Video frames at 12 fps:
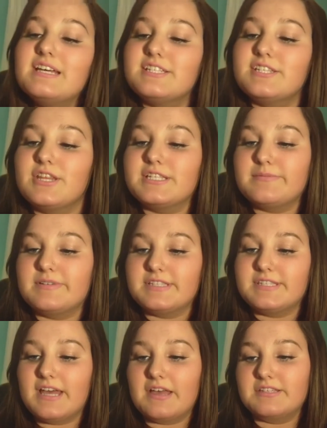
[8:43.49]
So this one
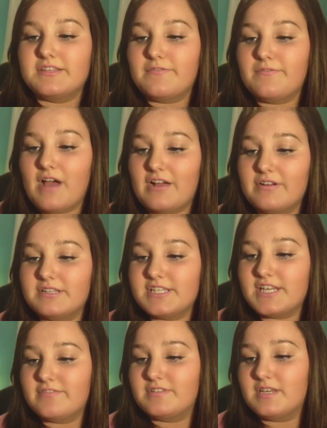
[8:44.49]
says, the fragrance
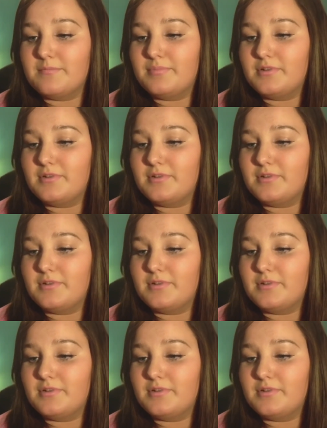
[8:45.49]
of deep